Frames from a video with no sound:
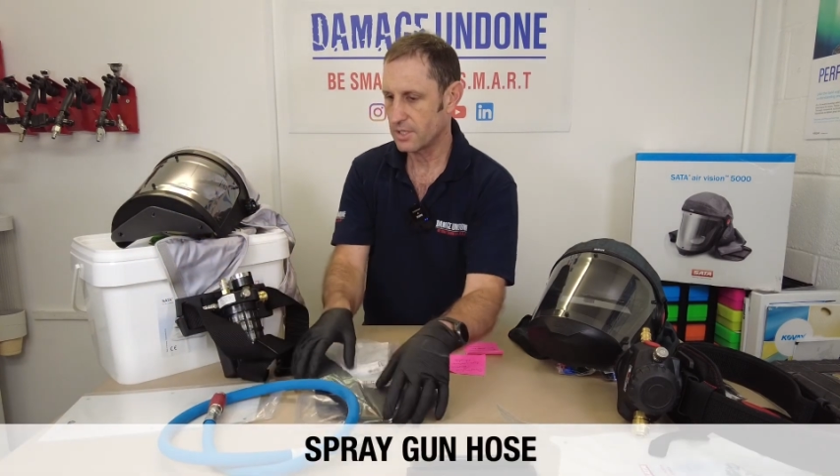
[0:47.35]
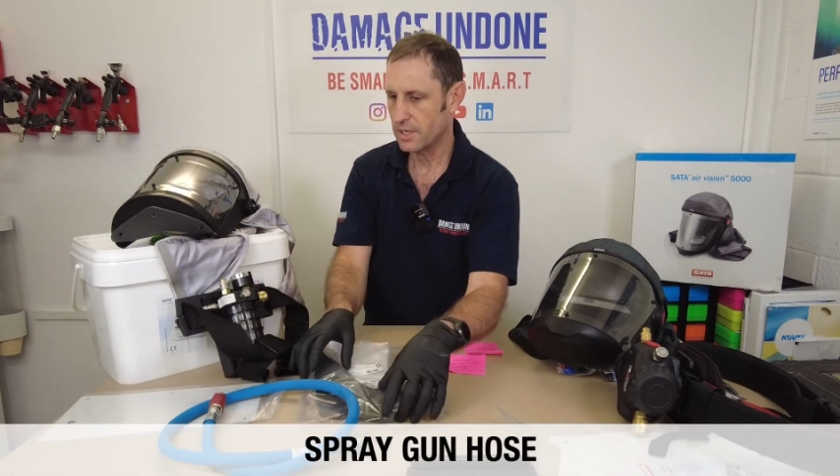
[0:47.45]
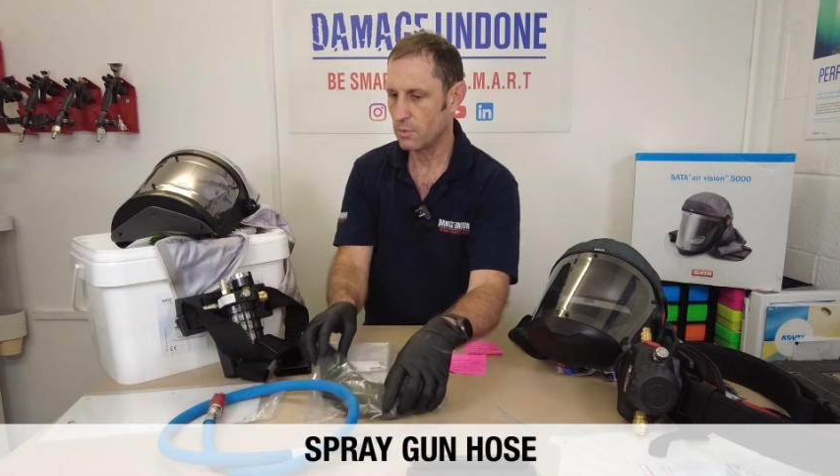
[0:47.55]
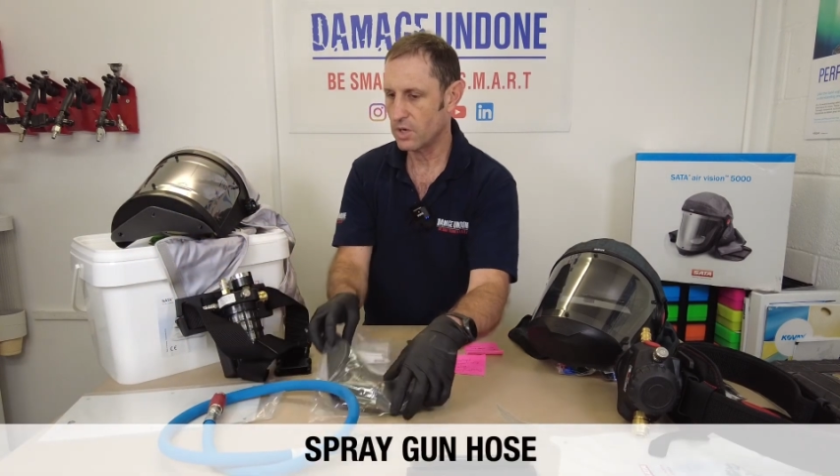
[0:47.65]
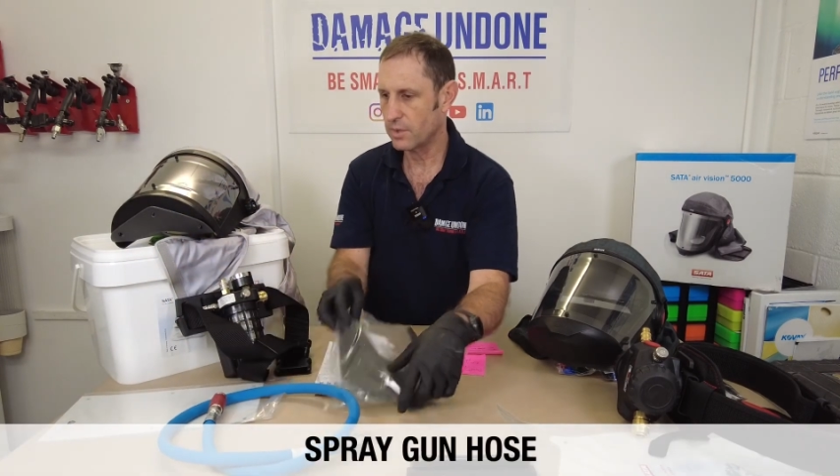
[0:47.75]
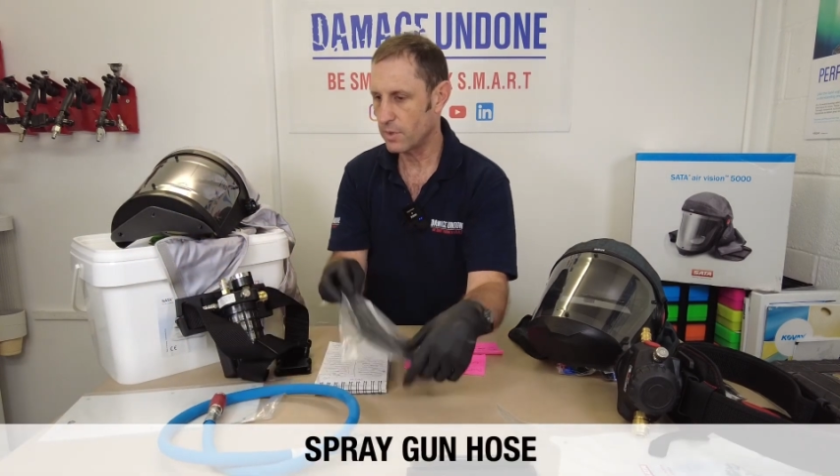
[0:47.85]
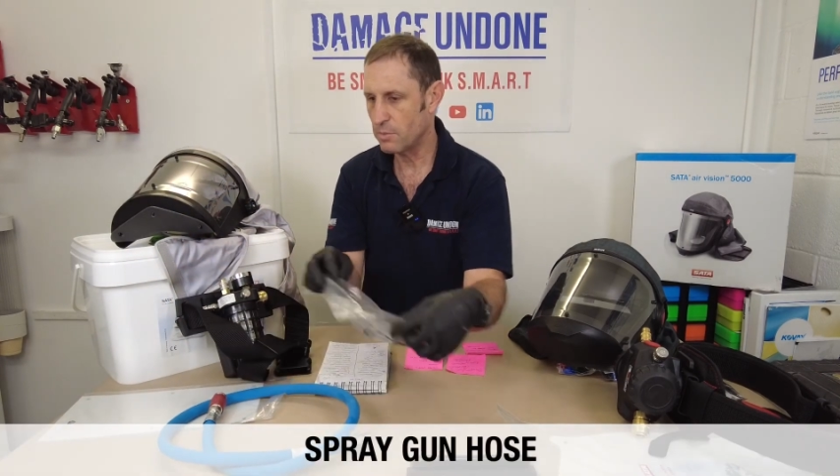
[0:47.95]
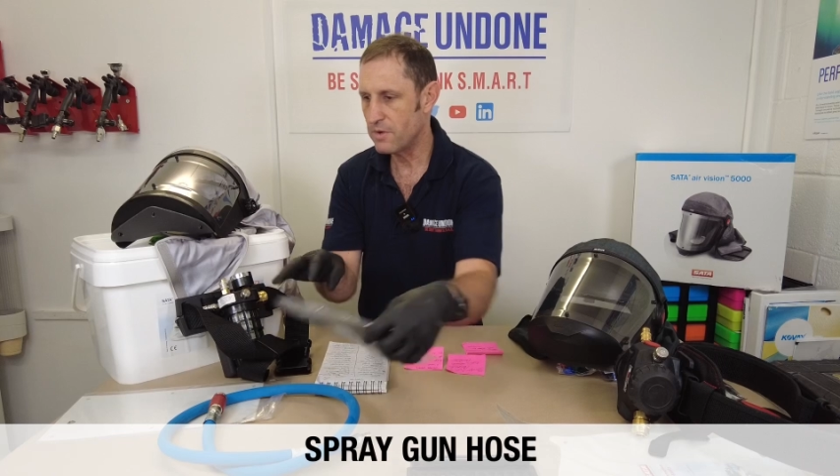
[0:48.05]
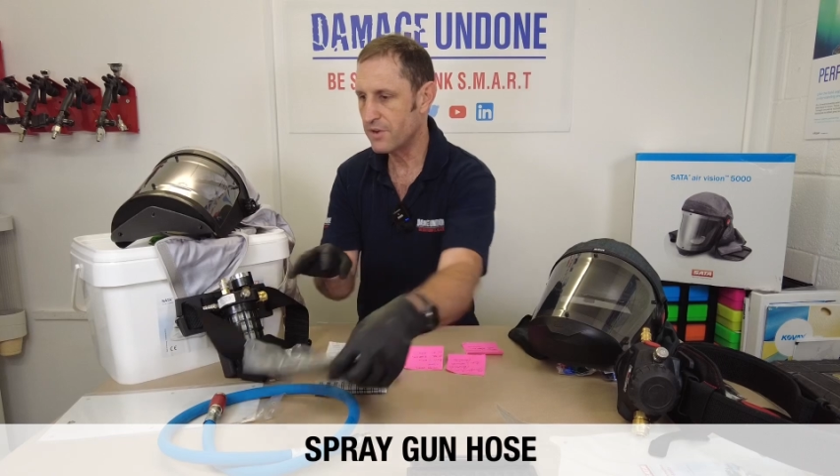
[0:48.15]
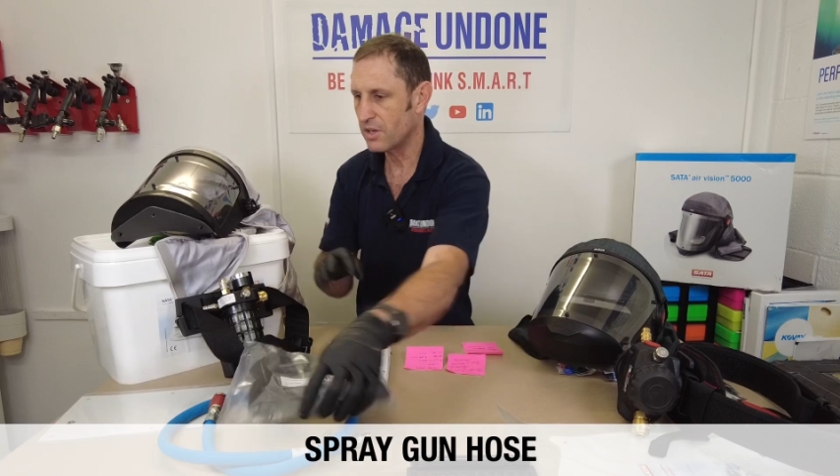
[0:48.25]
and we're
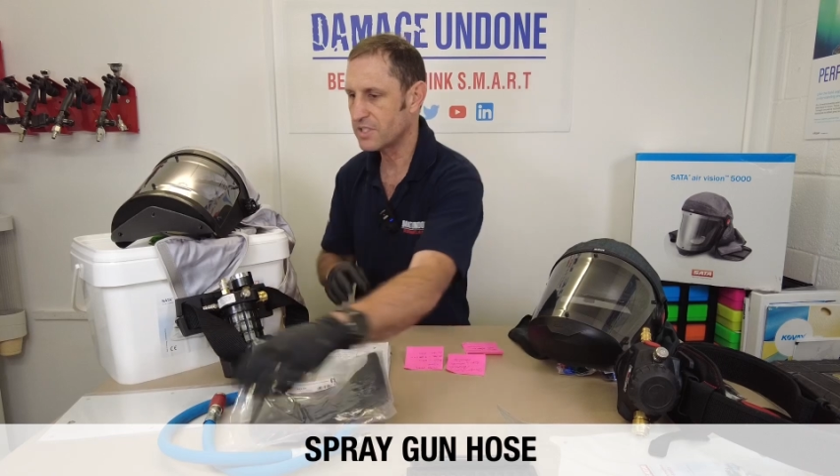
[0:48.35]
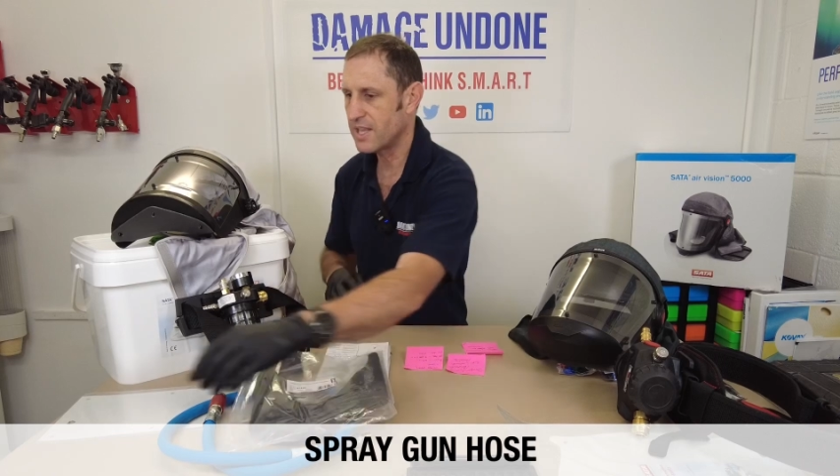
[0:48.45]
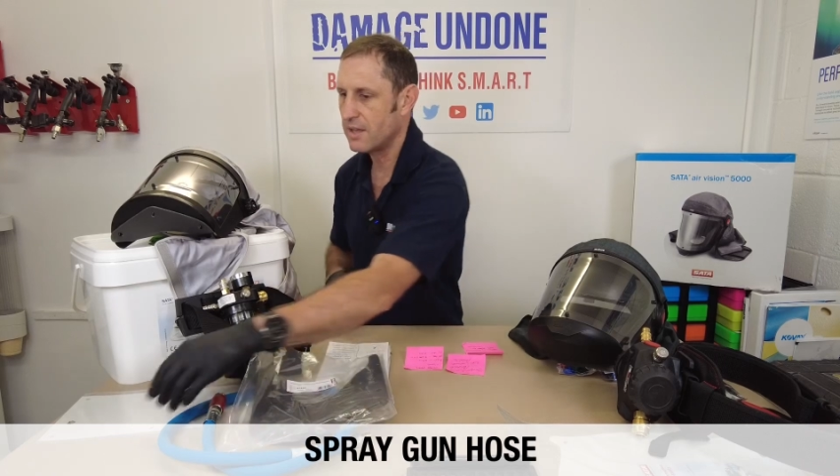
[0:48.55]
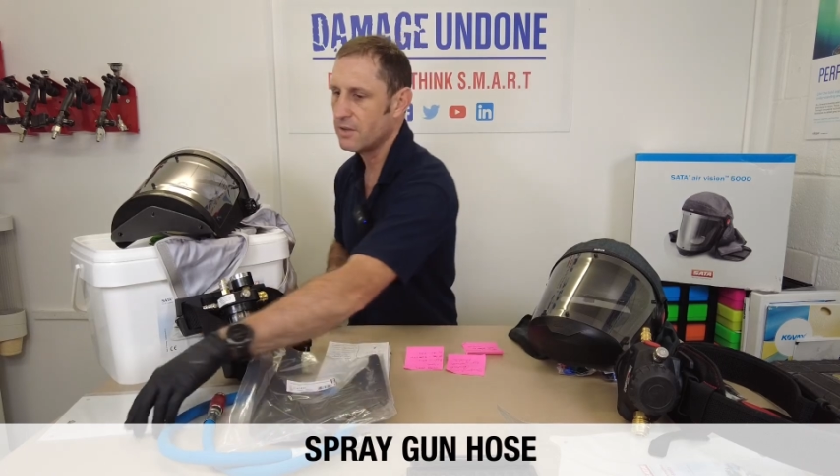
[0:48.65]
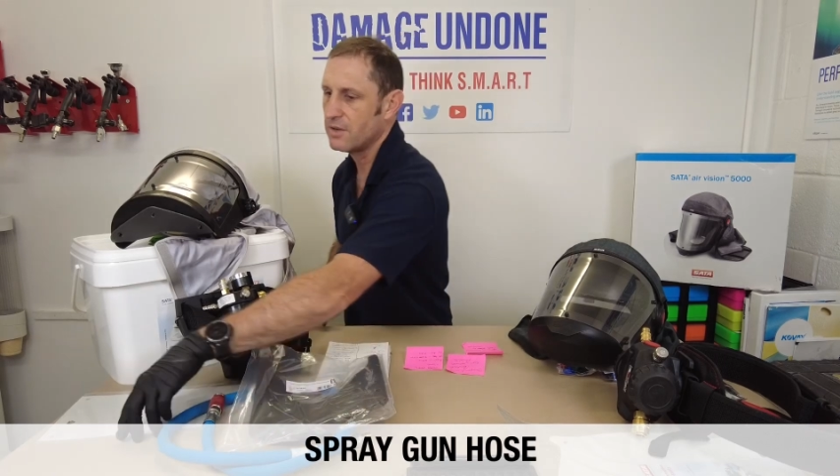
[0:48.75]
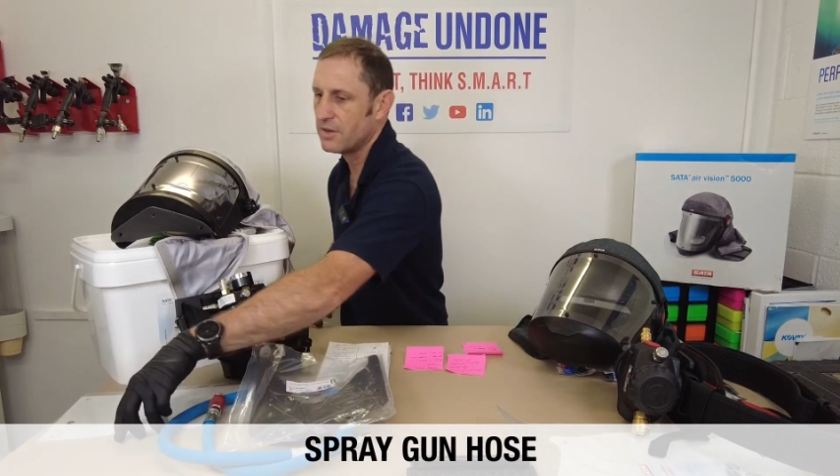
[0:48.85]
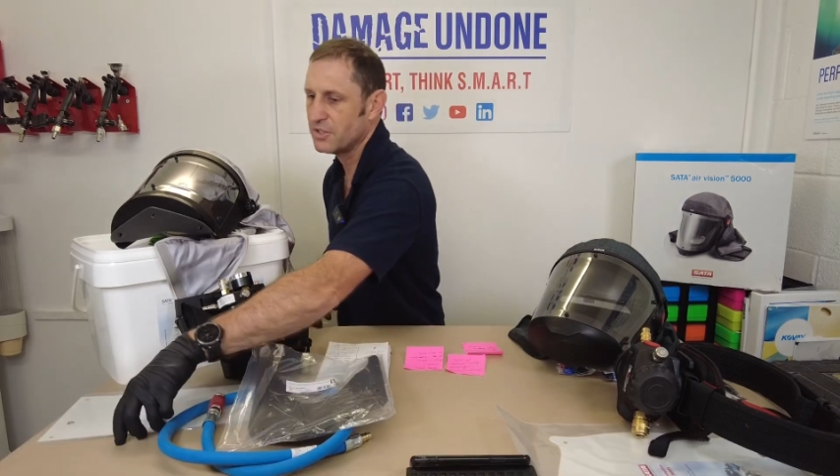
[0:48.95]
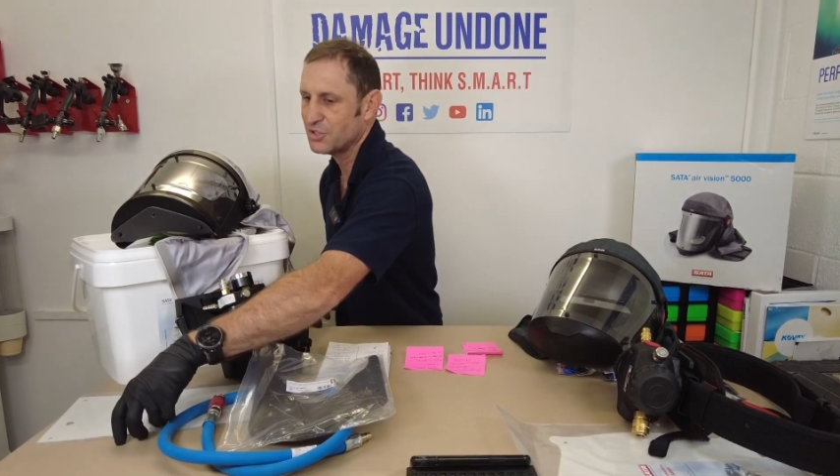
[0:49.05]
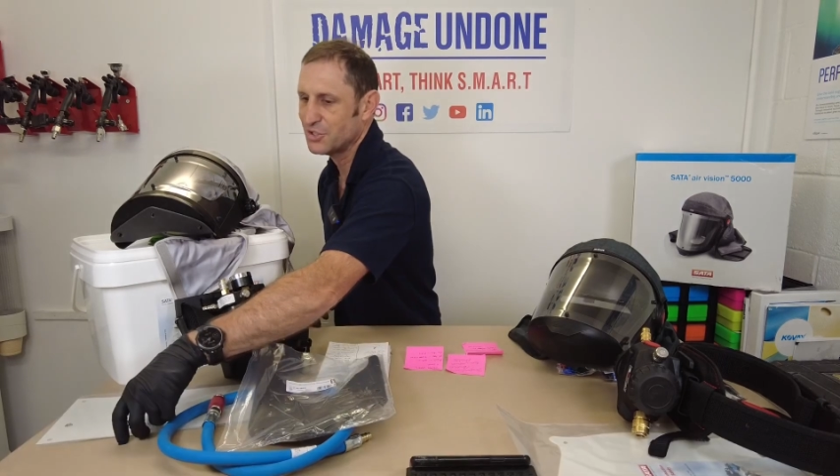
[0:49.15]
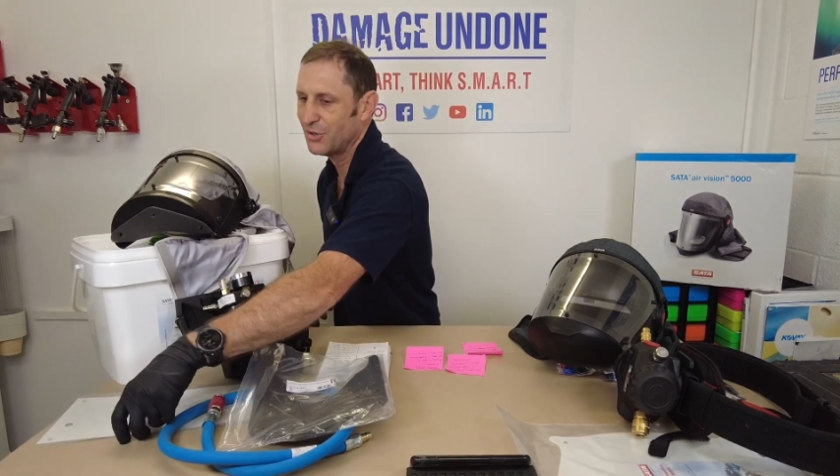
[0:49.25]
moving on to that
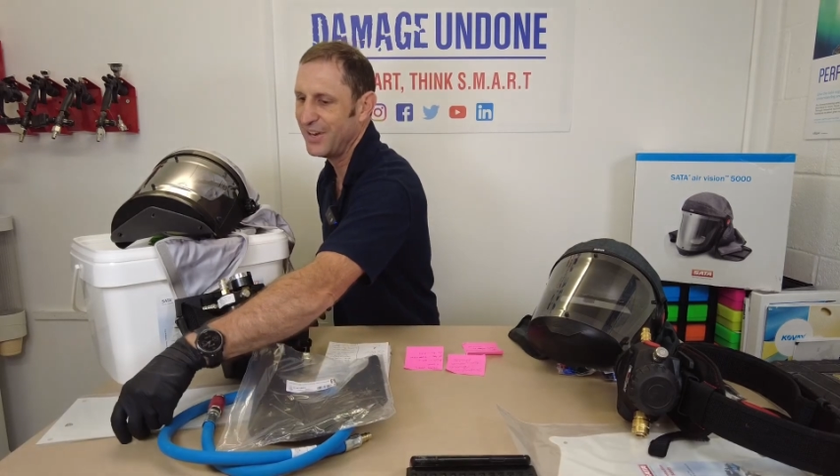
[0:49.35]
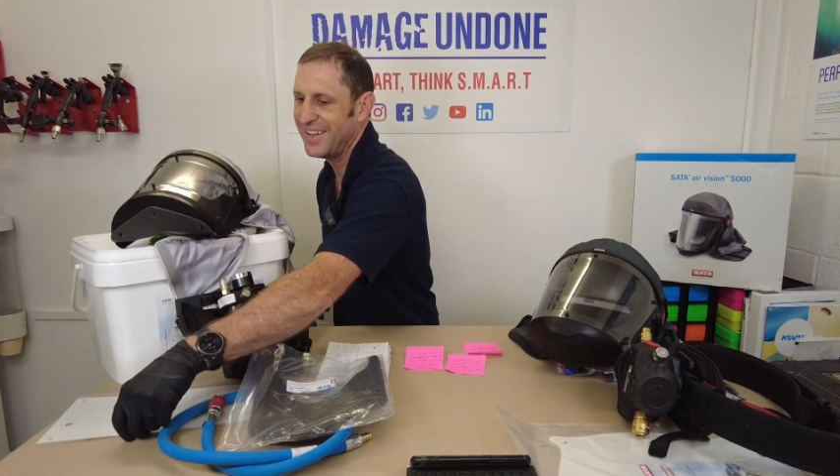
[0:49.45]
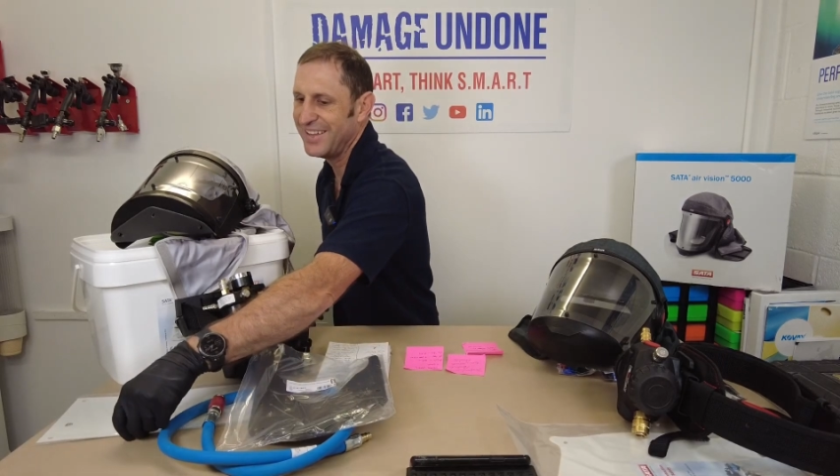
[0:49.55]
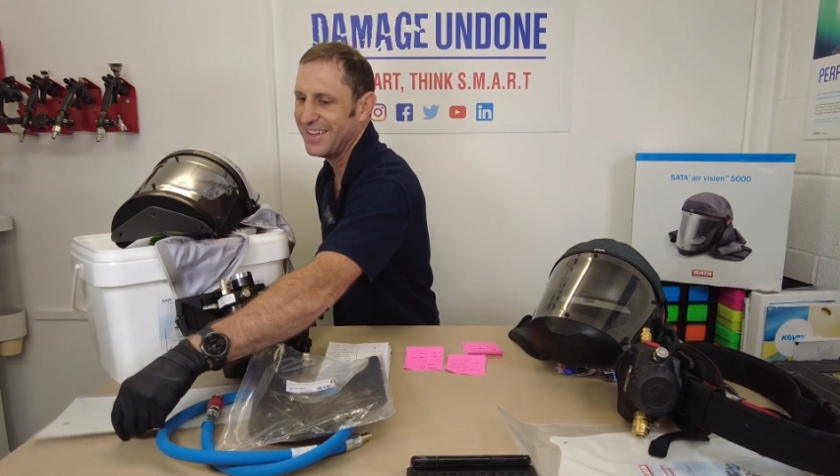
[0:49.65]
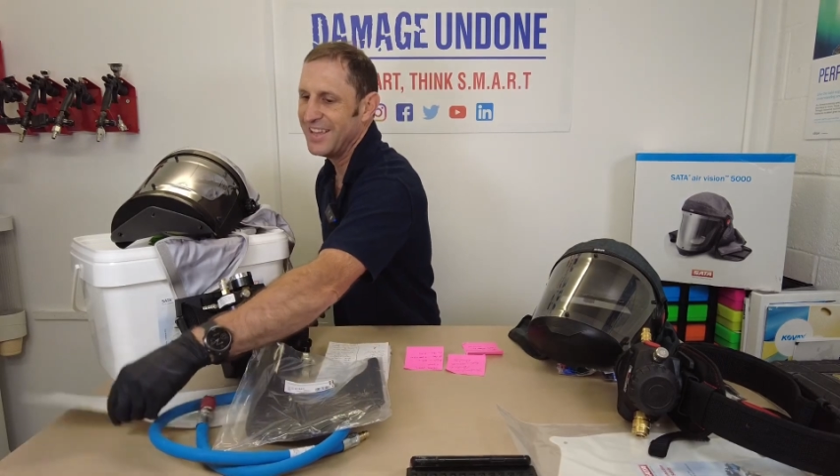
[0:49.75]
shortly.